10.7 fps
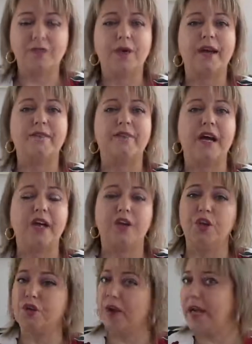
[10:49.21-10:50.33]
We have
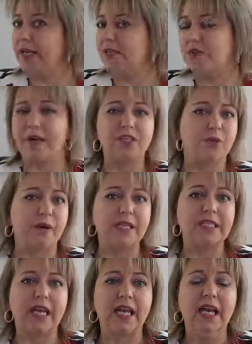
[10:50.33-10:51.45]
new grads
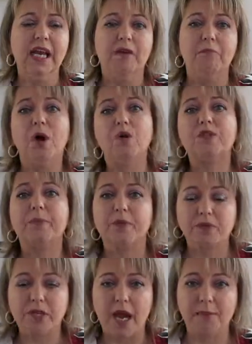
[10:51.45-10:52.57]
graduating multiple
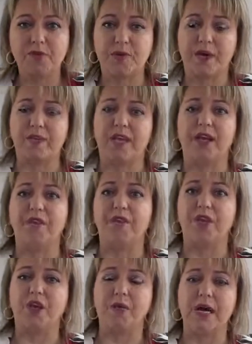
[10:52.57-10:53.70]
times throughout the year in
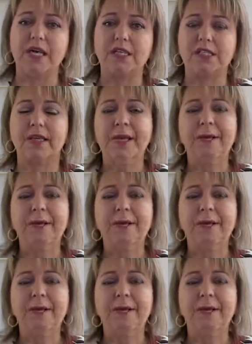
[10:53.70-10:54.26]
the US.